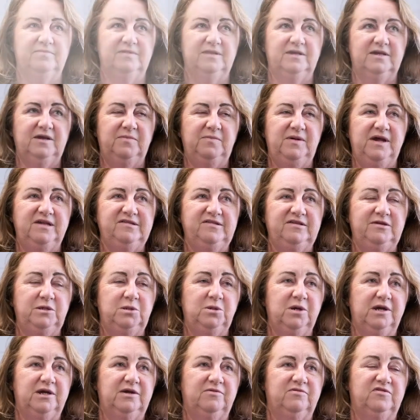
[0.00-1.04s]
The Capacity
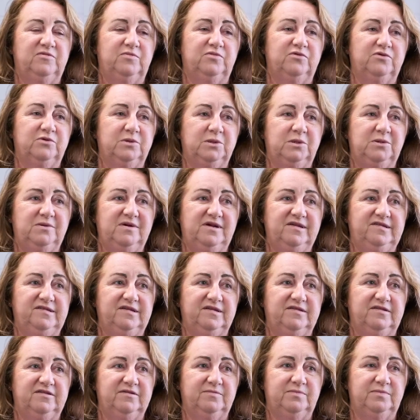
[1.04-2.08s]
Tracker was brought to us
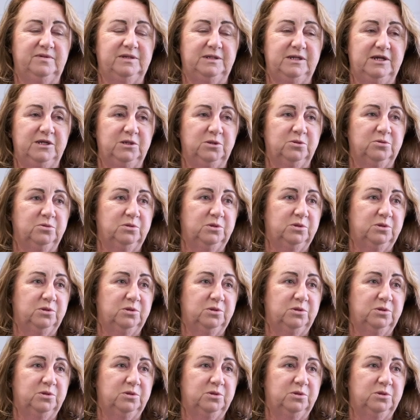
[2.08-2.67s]
as a potential